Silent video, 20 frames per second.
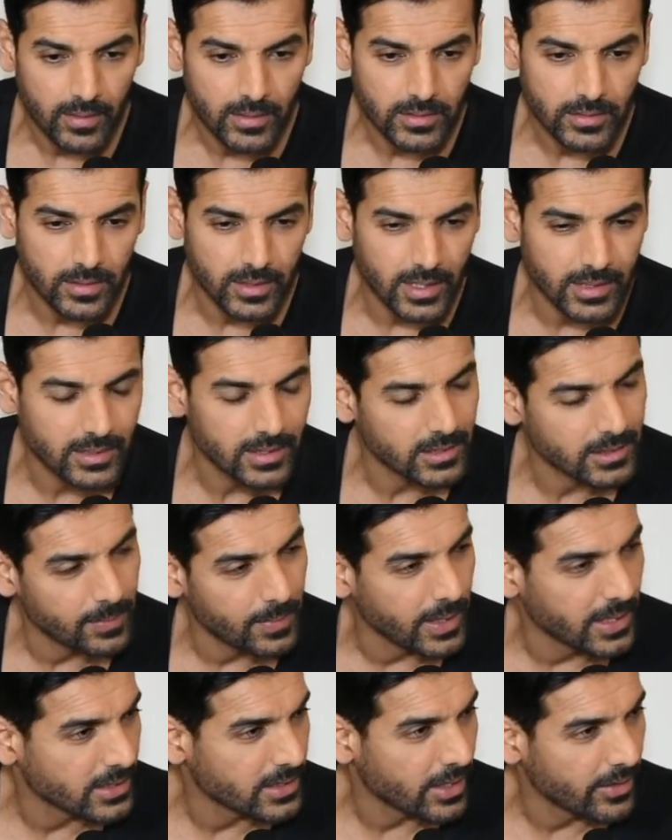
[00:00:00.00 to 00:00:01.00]
So that's a
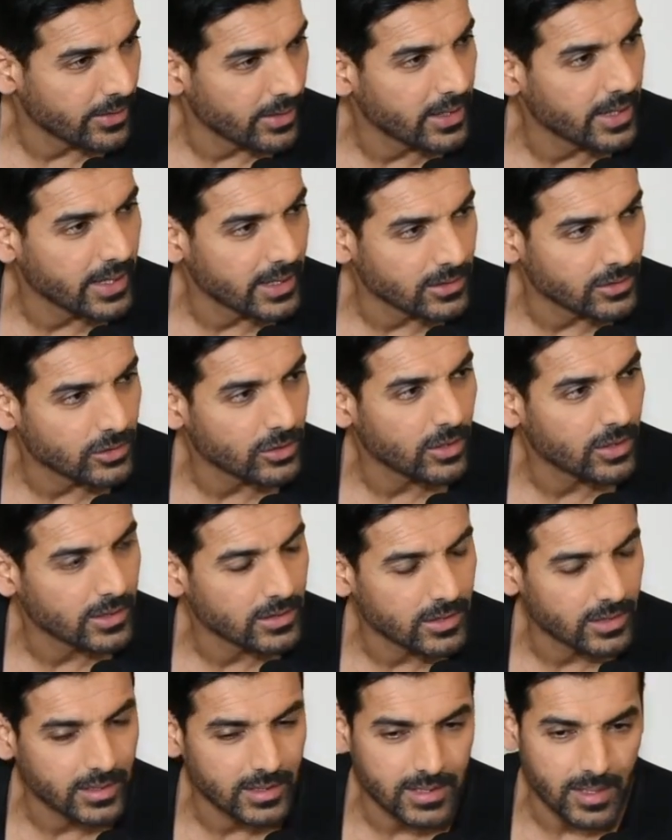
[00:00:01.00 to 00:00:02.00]
space I really
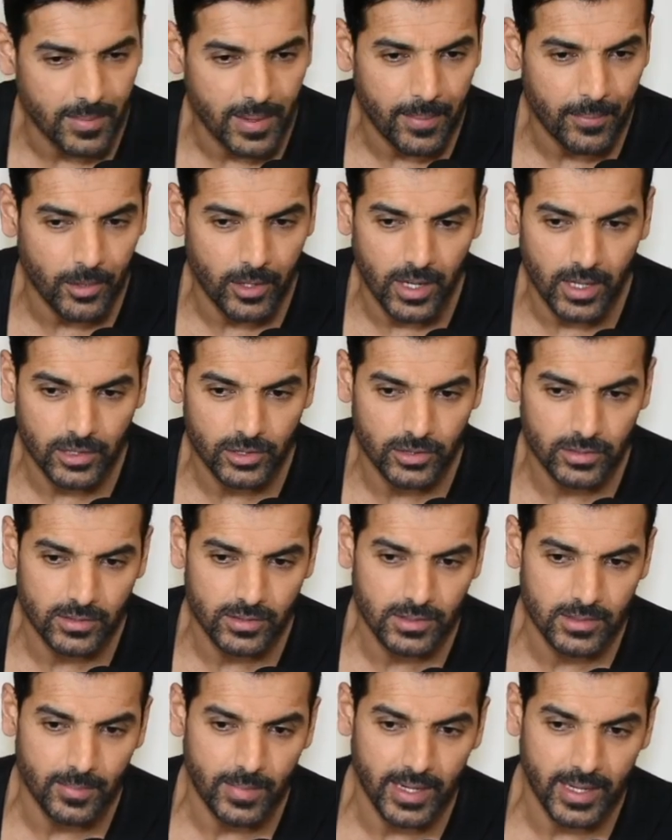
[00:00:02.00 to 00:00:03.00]
enjoy. So these are my
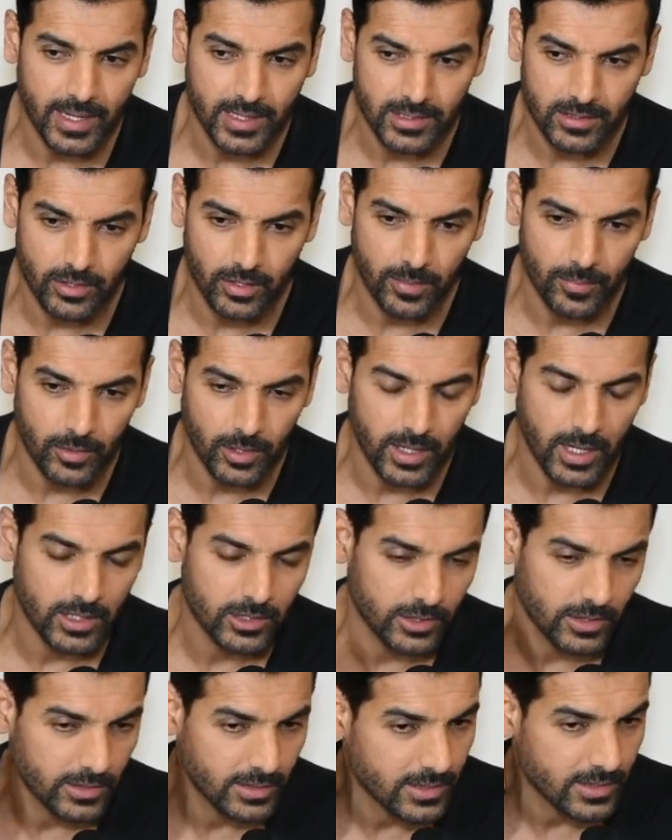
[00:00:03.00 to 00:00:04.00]
productions. My next 3
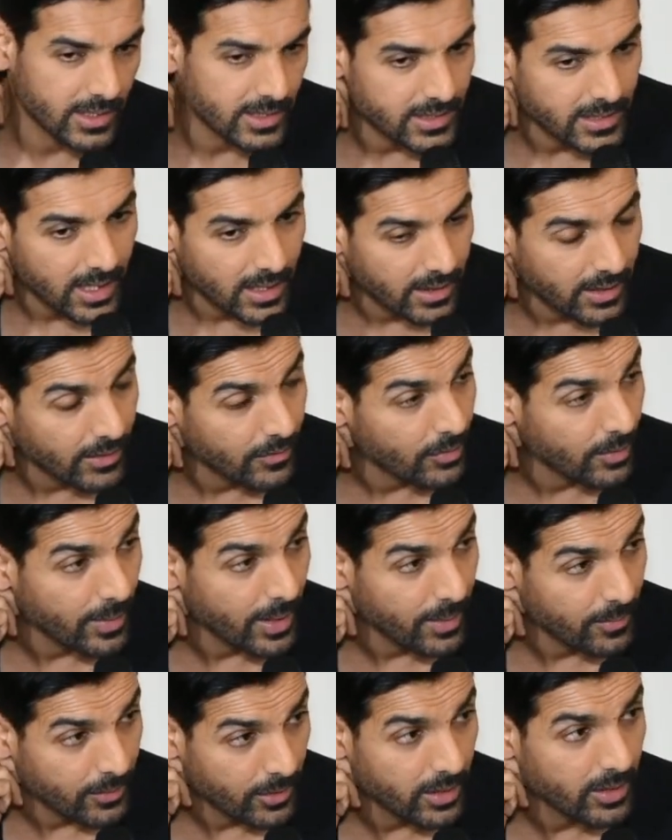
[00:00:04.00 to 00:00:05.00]
productions are starting from
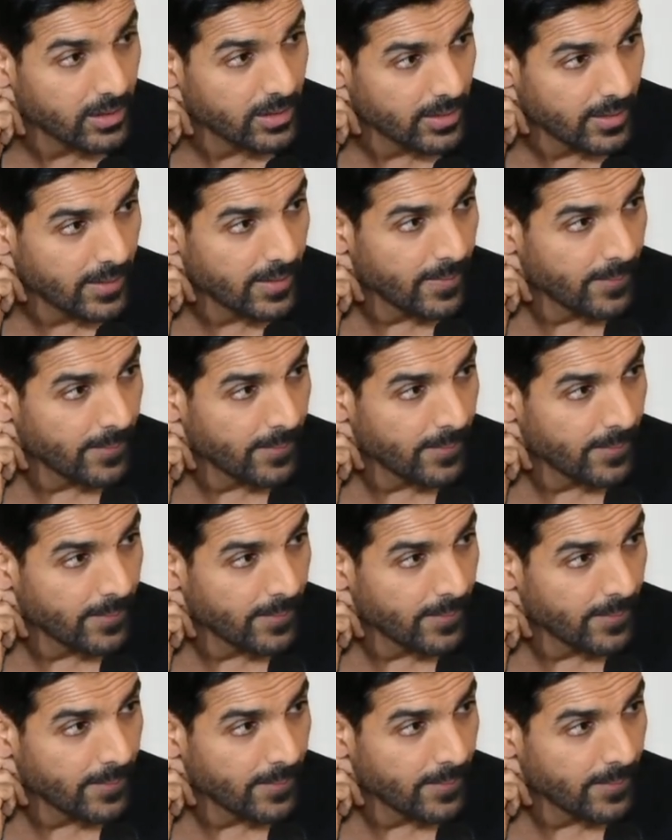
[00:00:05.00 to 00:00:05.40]
April.